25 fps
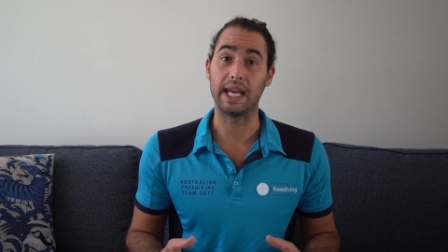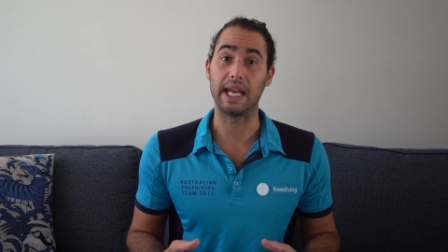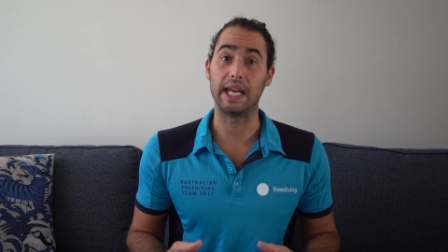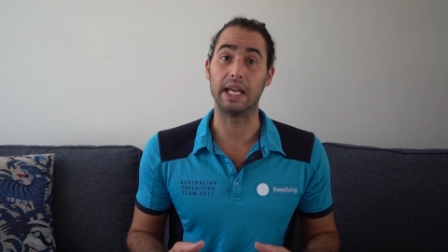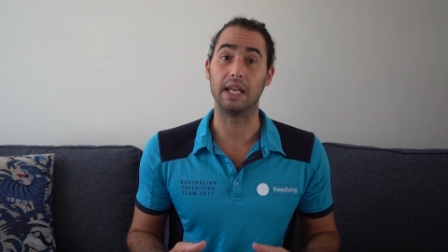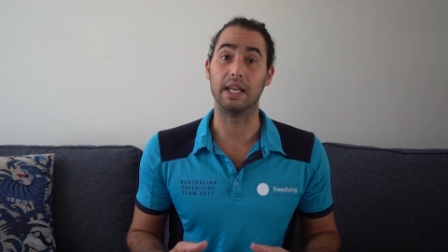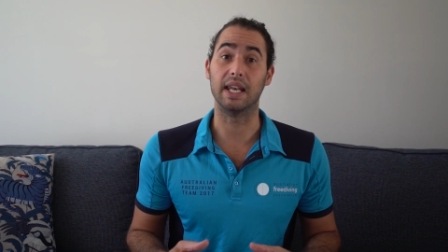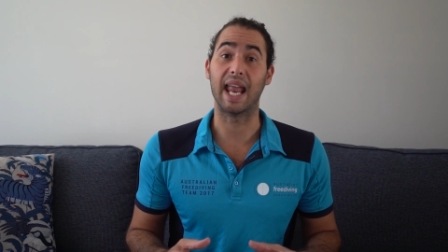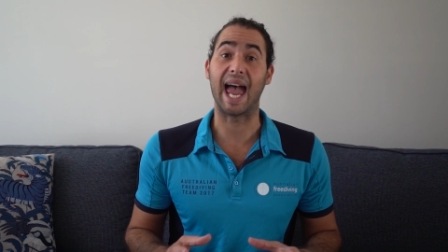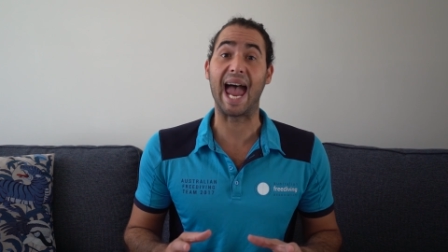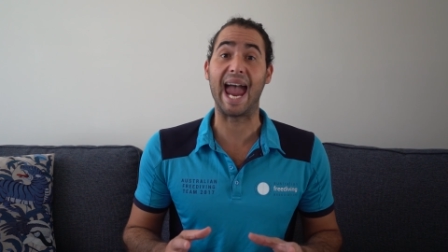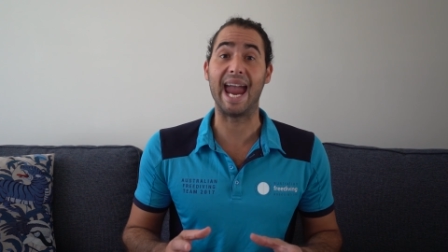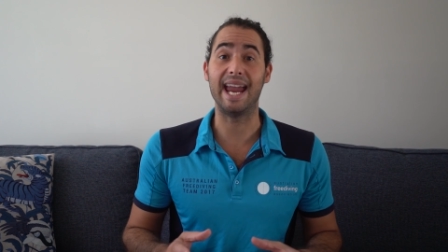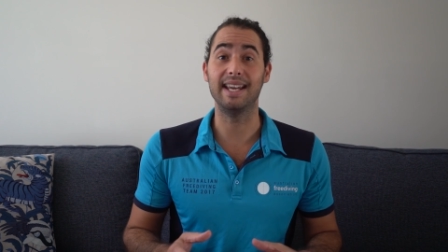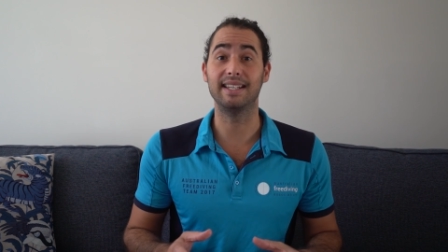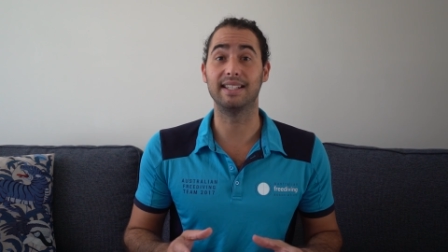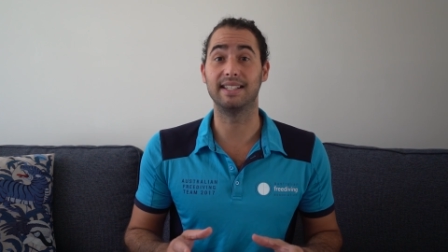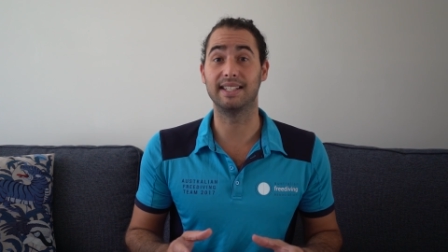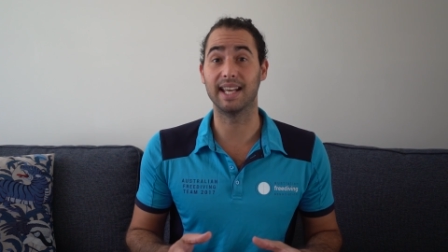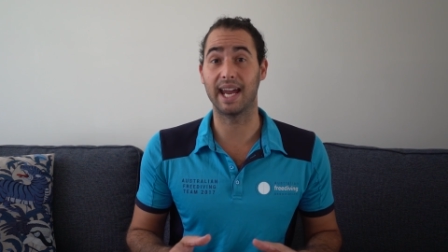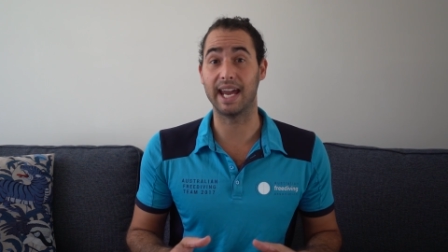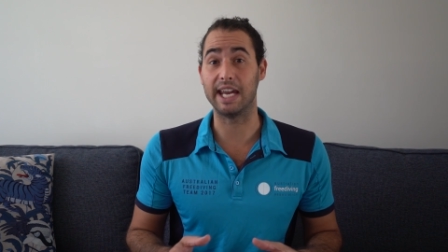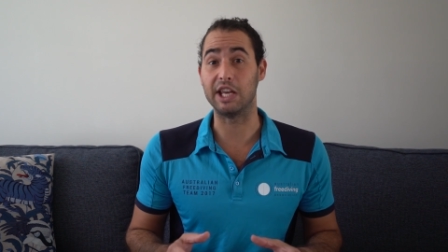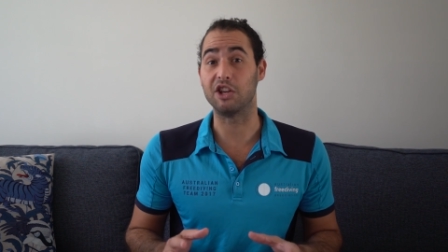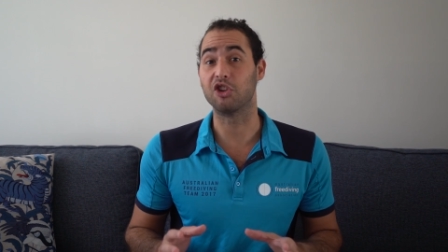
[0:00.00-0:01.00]
in
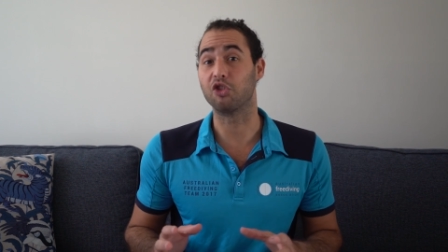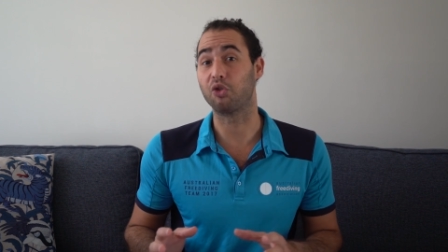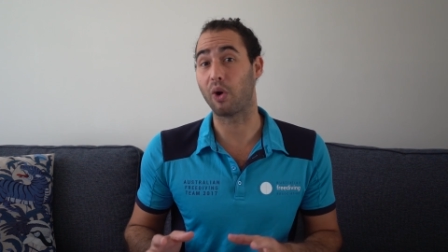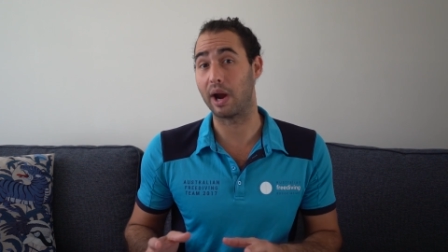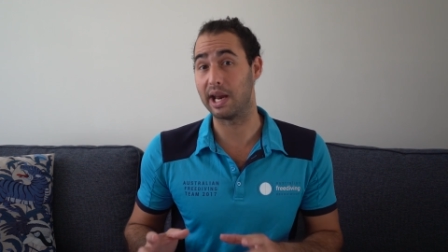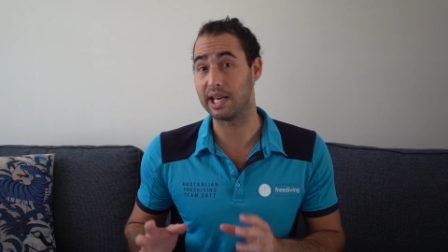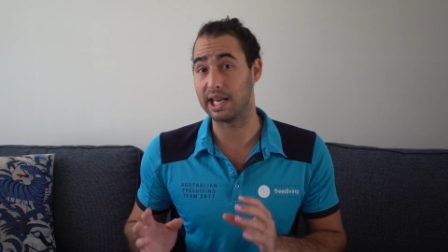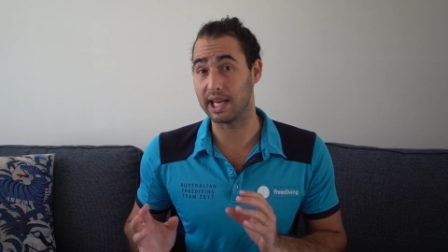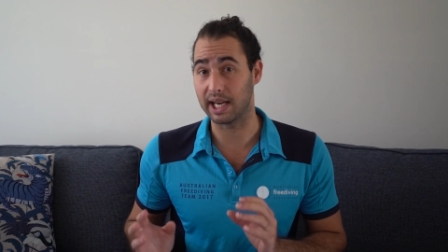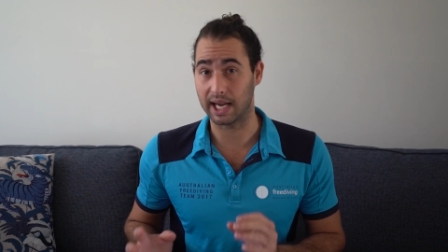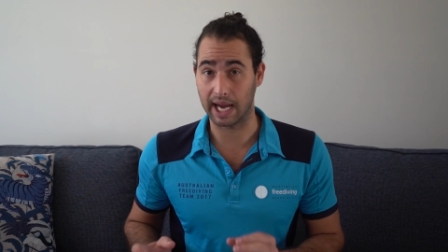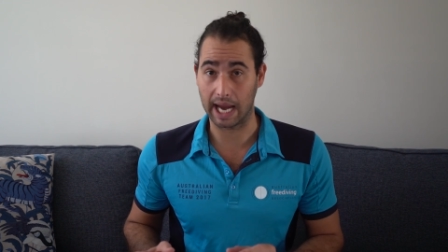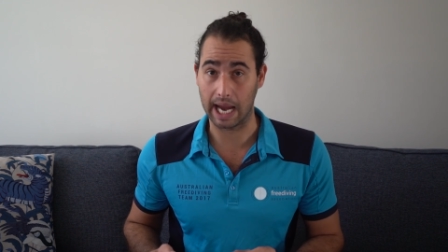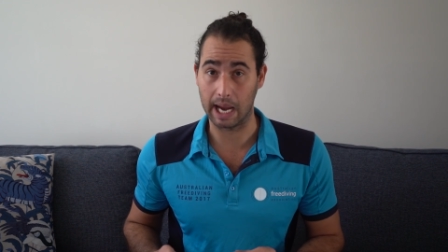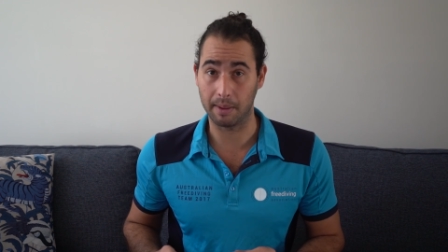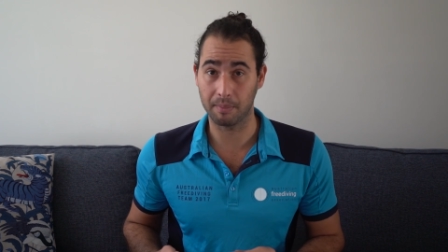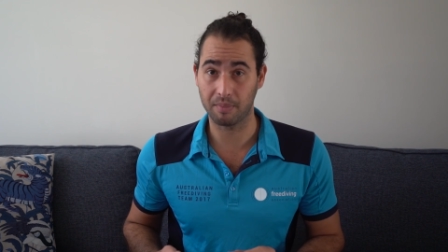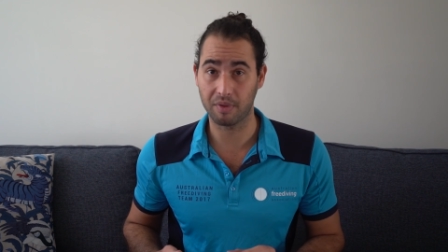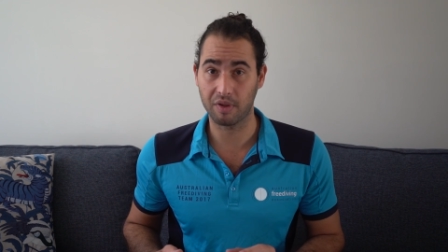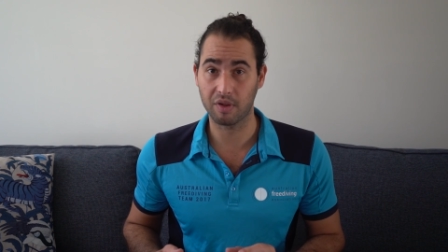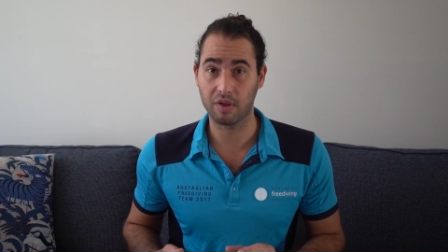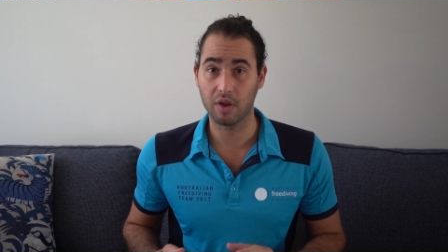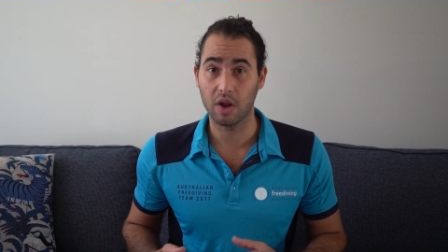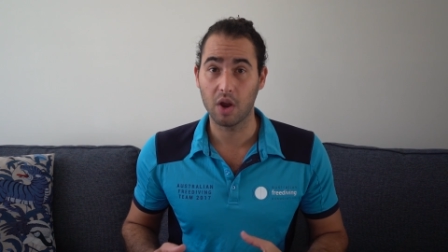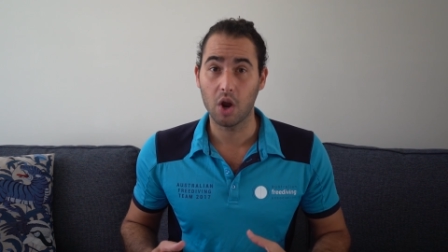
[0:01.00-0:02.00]
8-day training
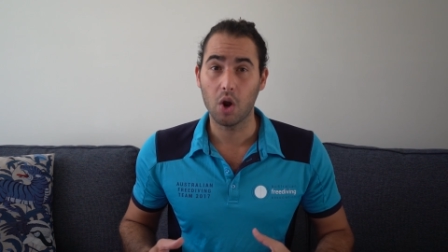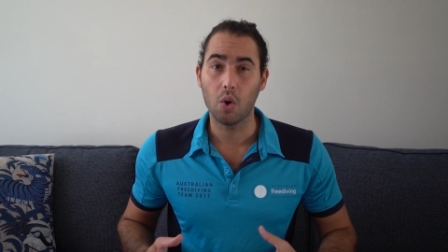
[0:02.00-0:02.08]
camps,